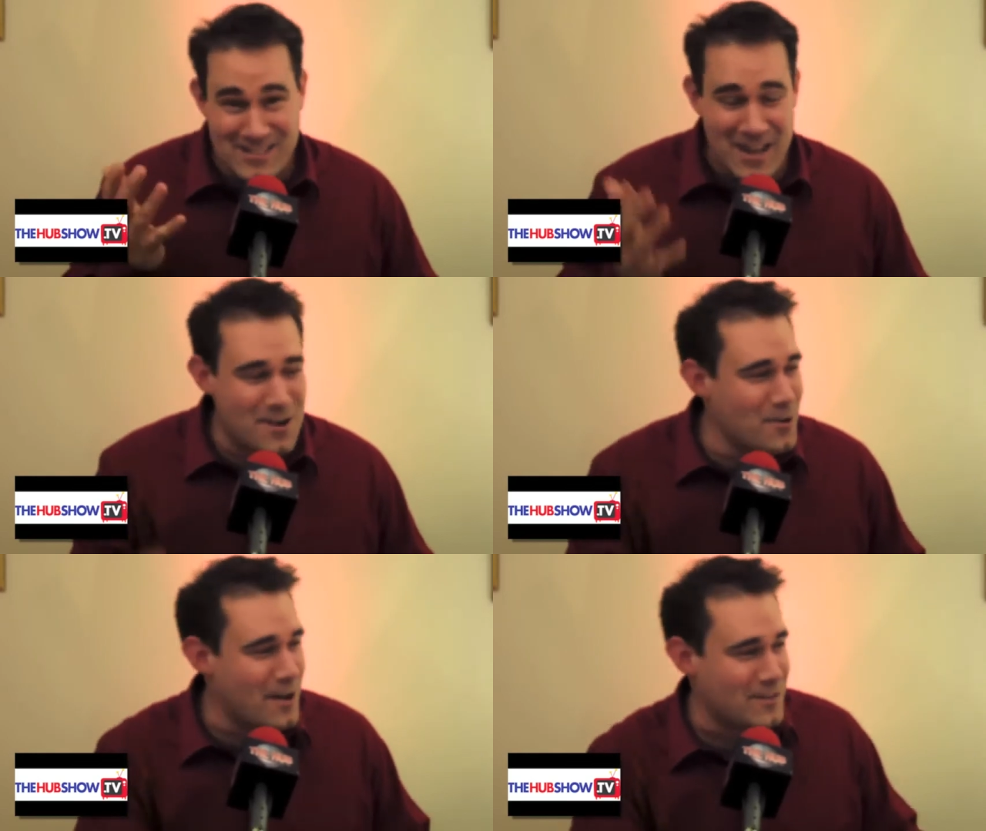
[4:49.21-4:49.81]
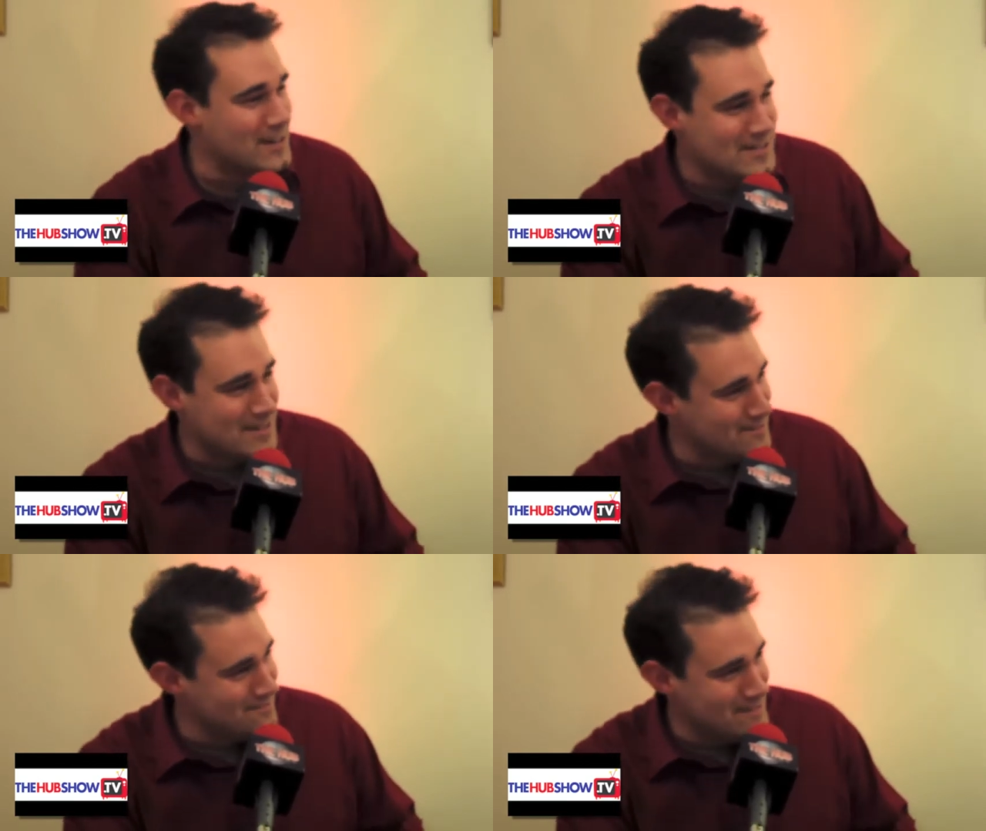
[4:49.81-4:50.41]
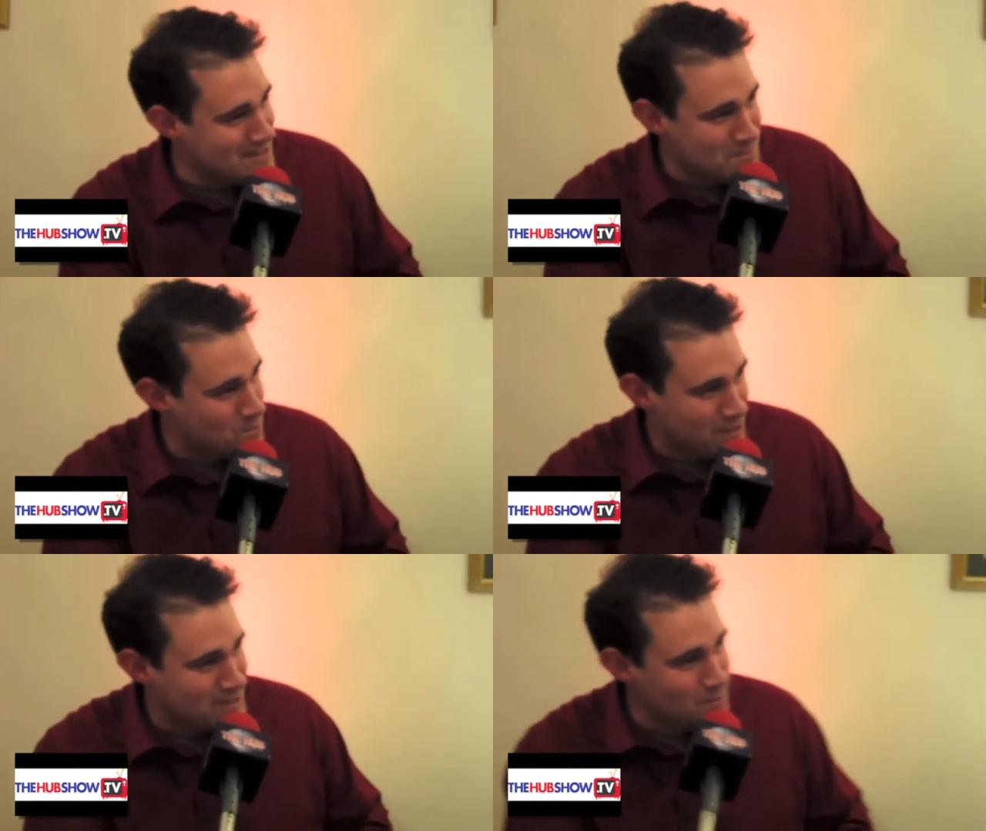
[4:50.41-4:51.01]
So, I mean, is it
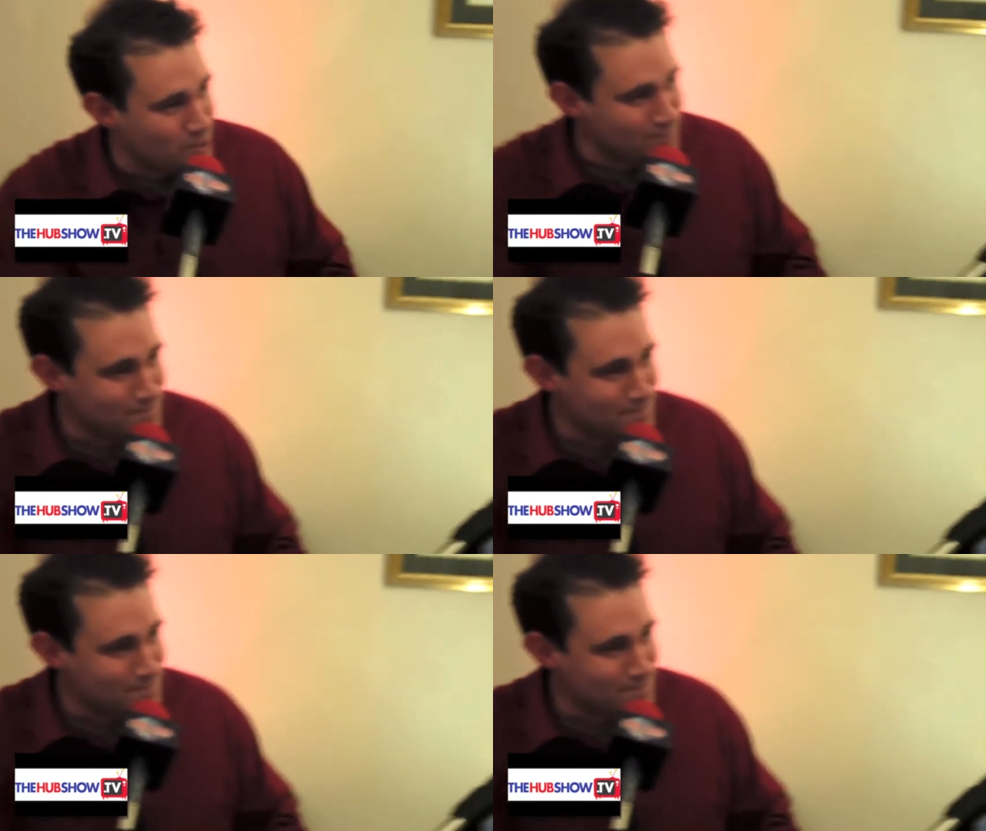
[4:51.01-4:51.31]
predictable?